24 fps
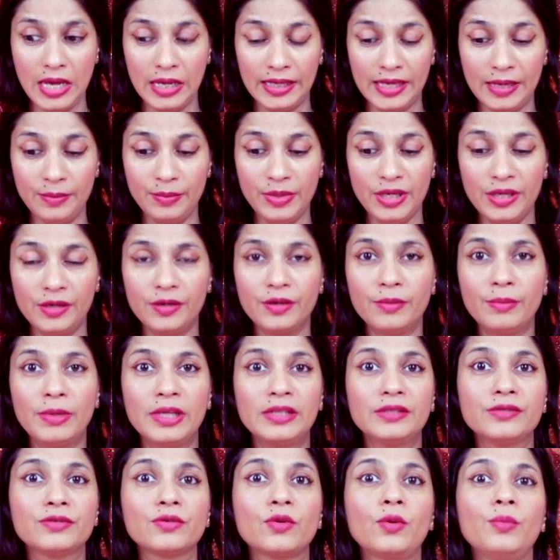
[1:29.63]
can be hurt by
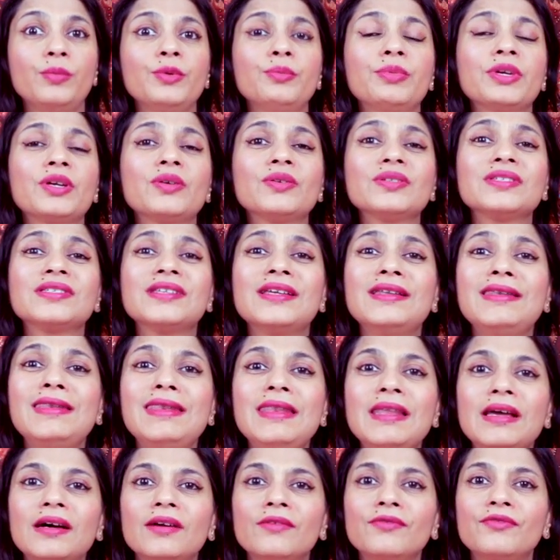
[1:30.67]
the Scorpio because they
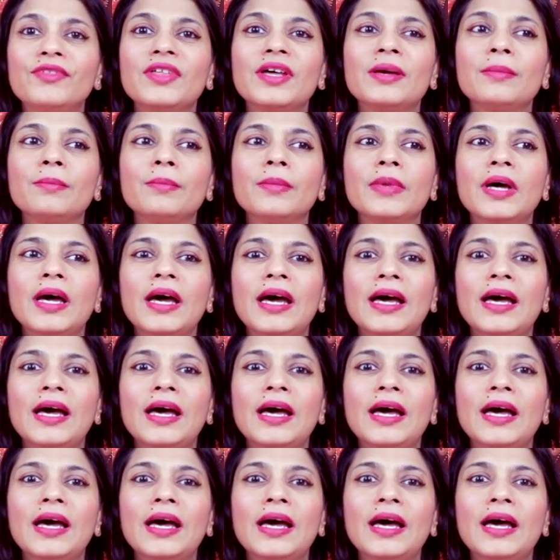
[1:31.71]
love them.